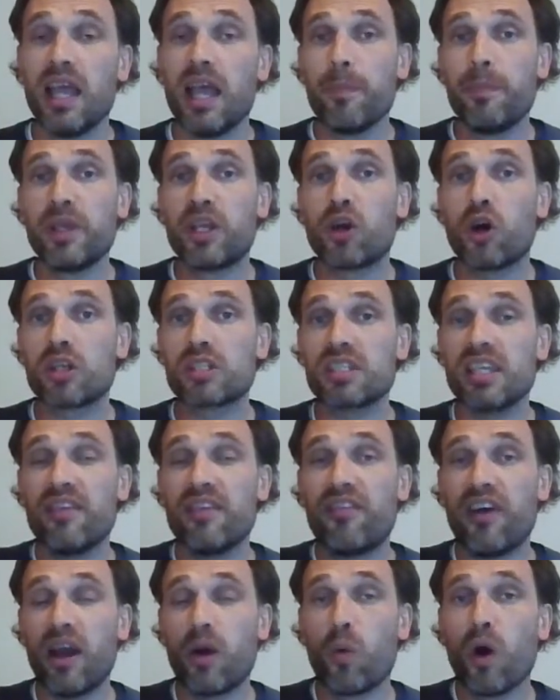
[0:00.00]
because if
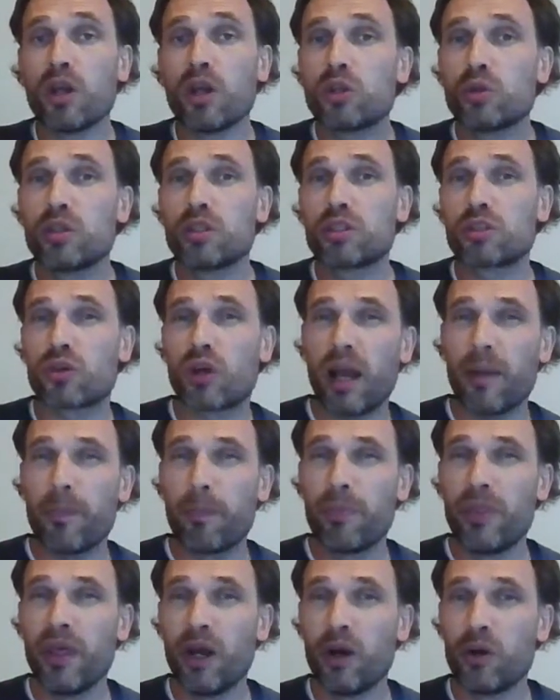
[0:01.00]
I want to describe
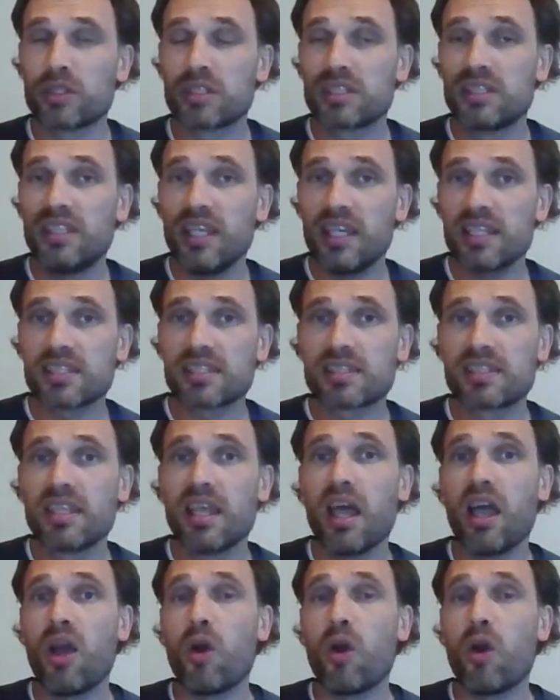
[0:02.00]
those disks,